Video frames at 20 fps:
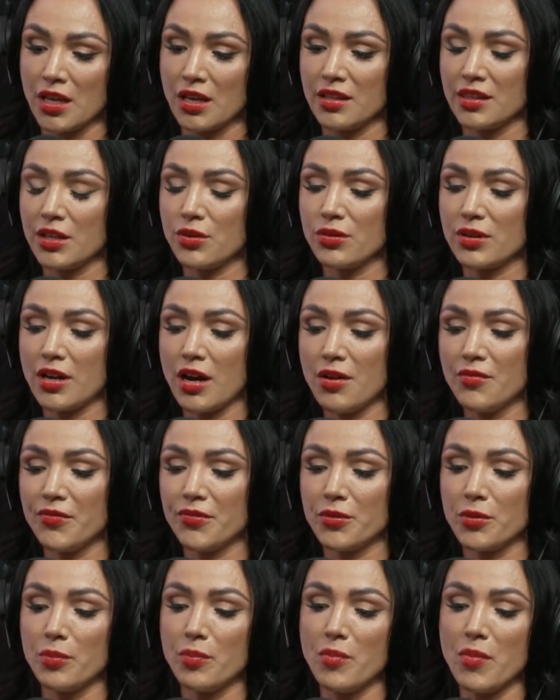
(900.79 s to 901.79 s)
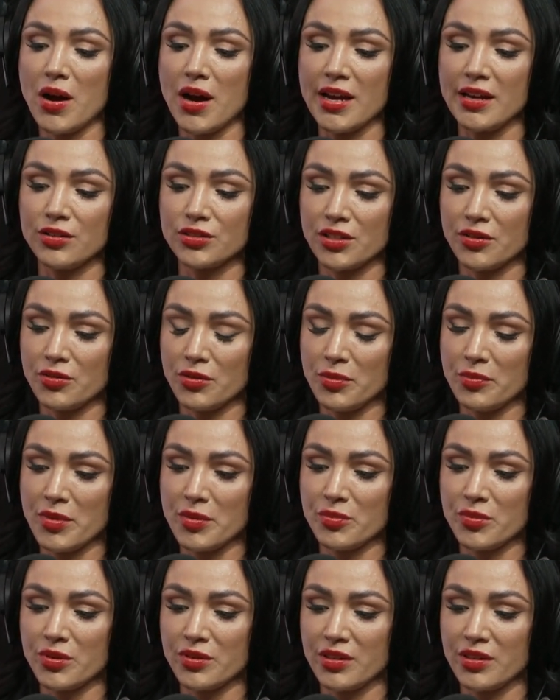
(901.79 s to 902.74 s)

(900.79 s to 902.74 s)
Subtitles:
They would come from miles. I remember